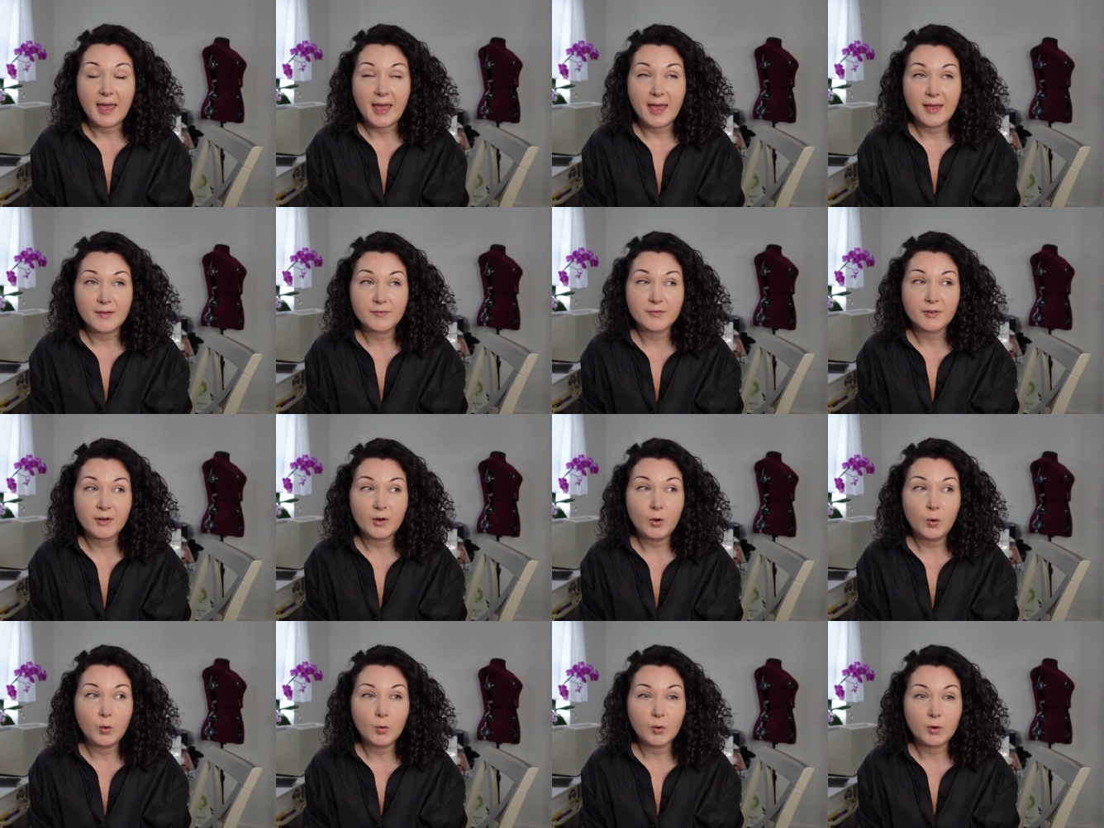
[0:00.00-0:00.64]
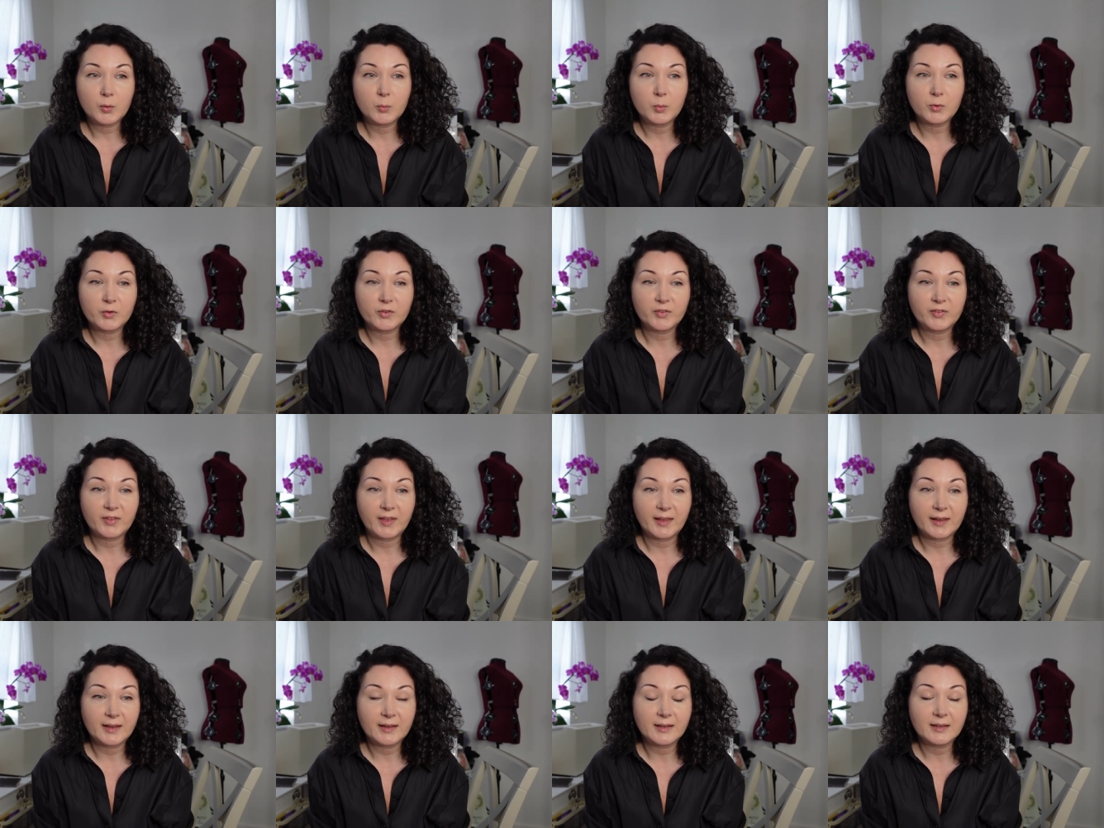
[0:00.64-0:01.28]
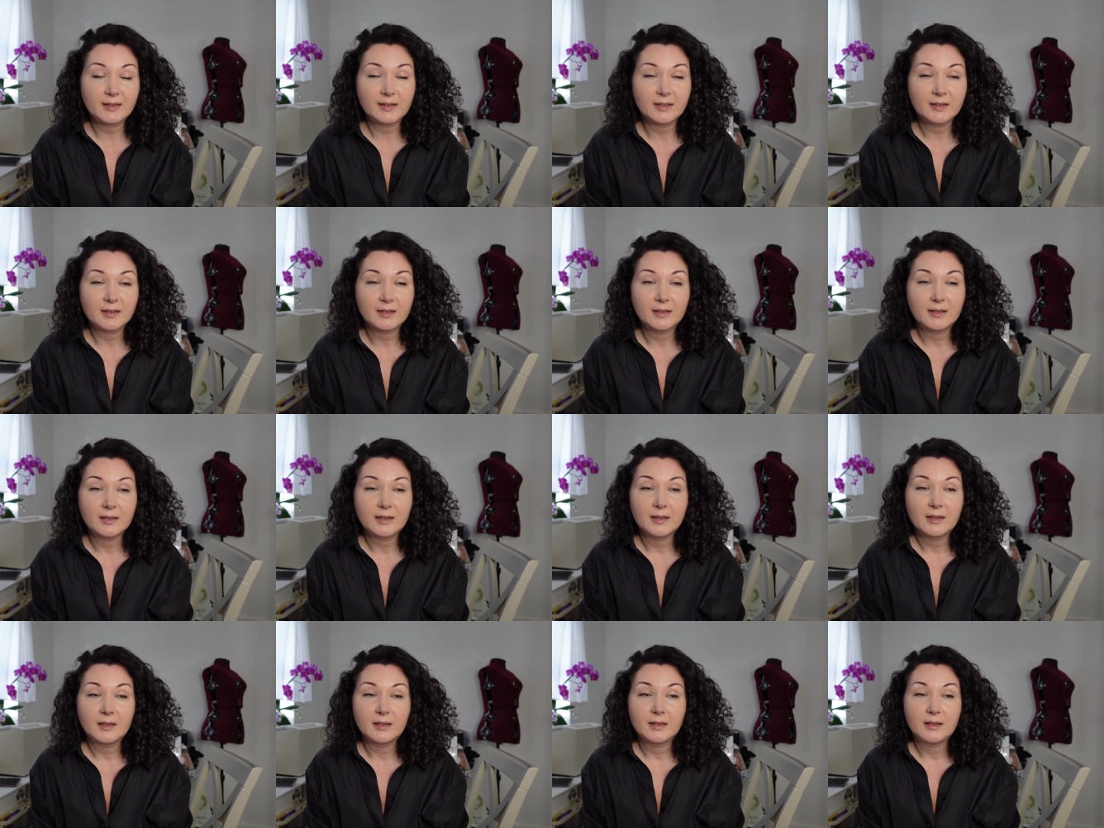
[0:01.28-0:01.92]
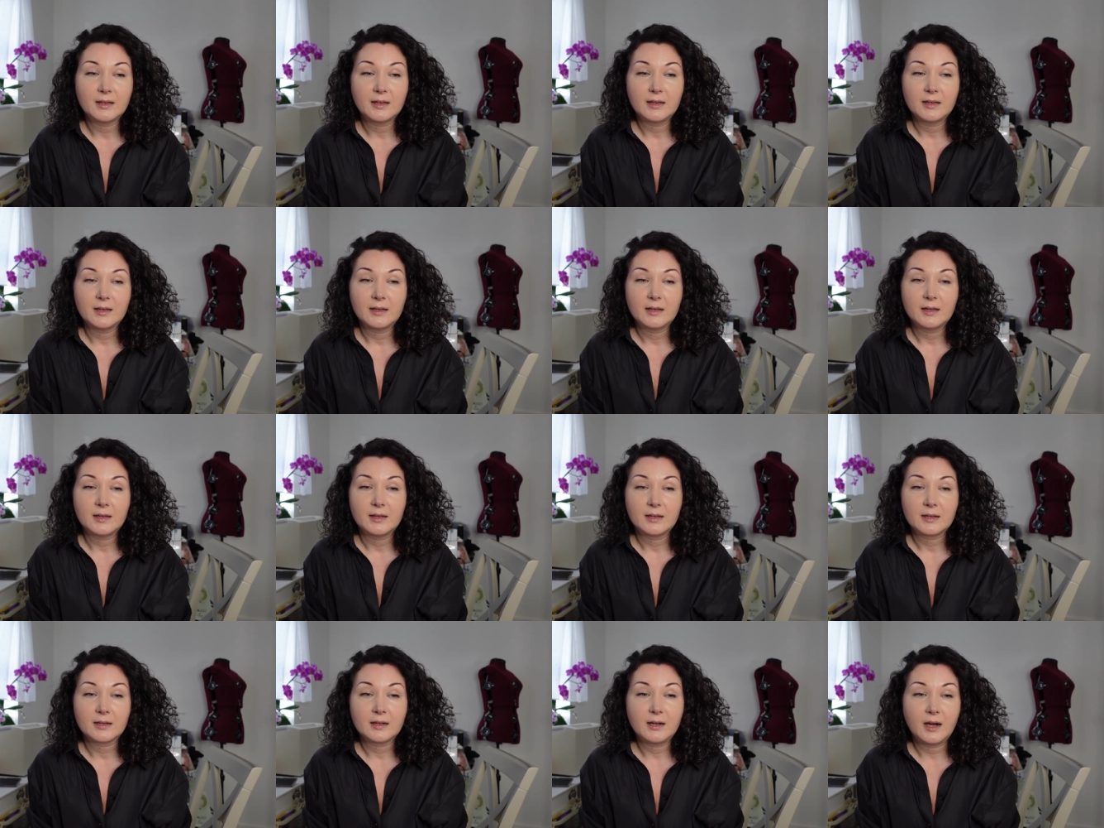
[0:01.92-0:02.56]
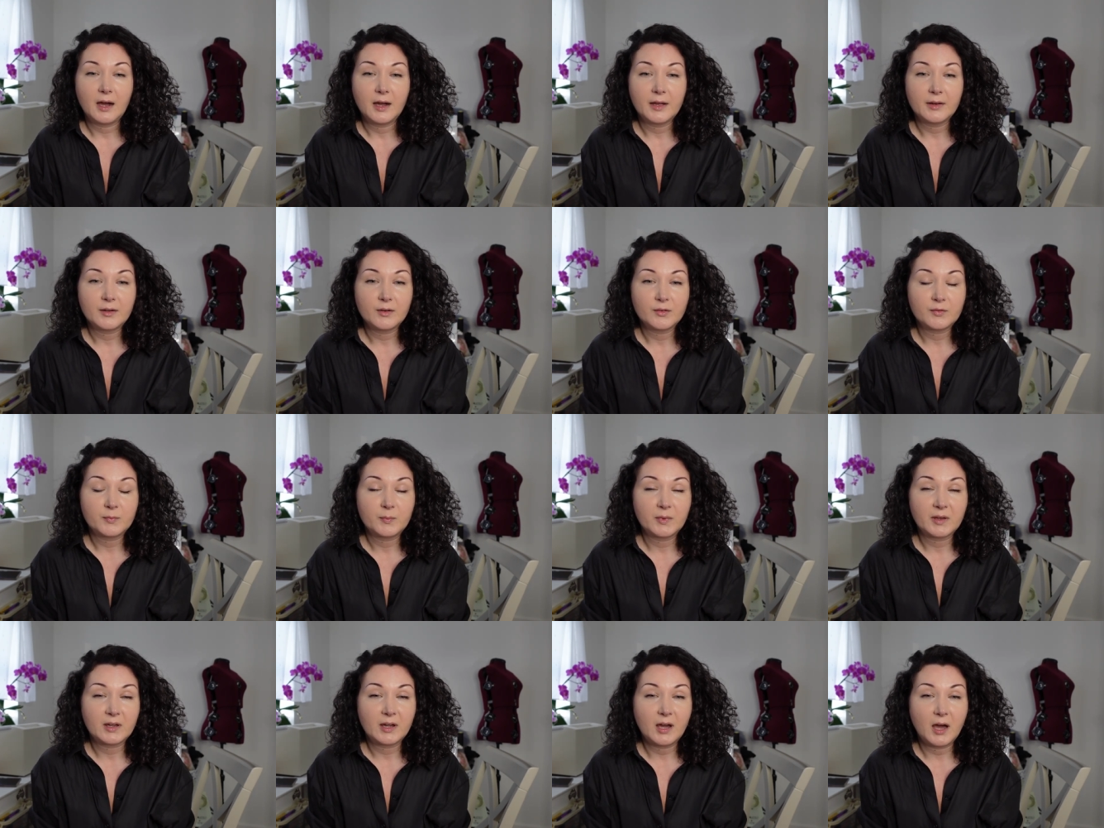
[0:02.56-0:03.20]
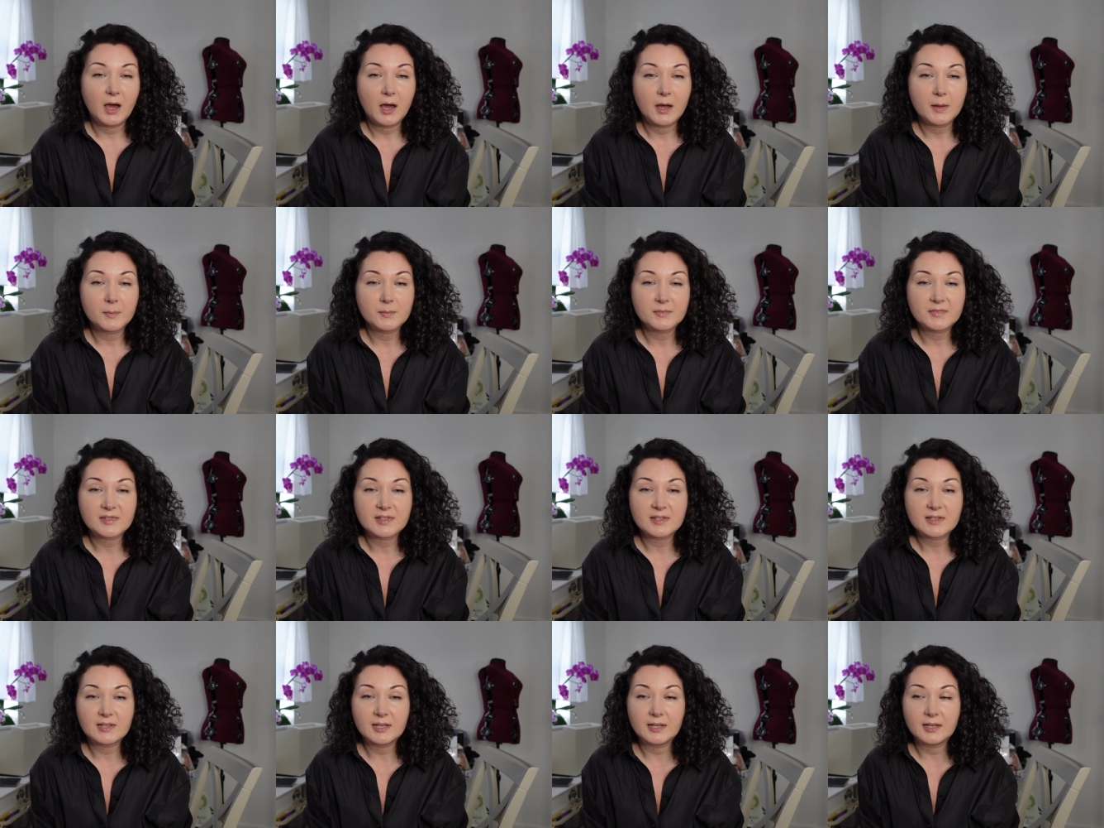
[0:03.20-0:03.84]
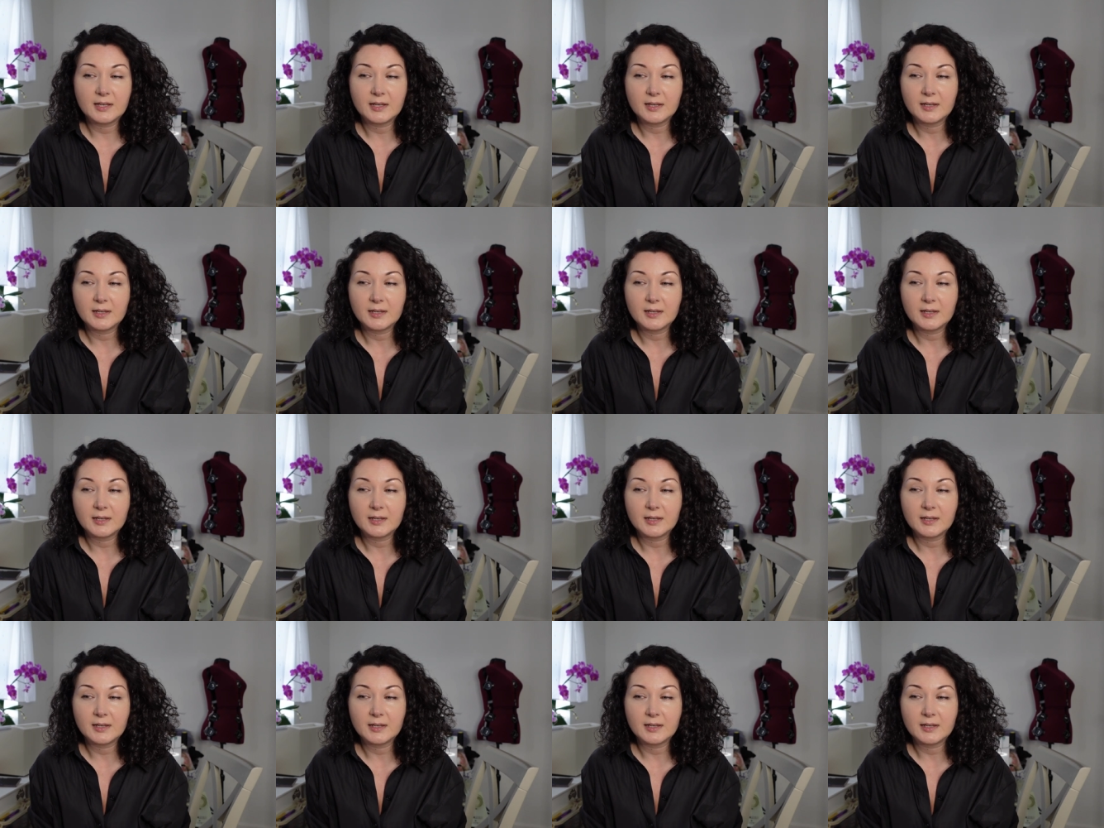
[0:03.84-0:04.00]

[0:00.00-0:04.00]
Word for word: every horrible thing kind of becomes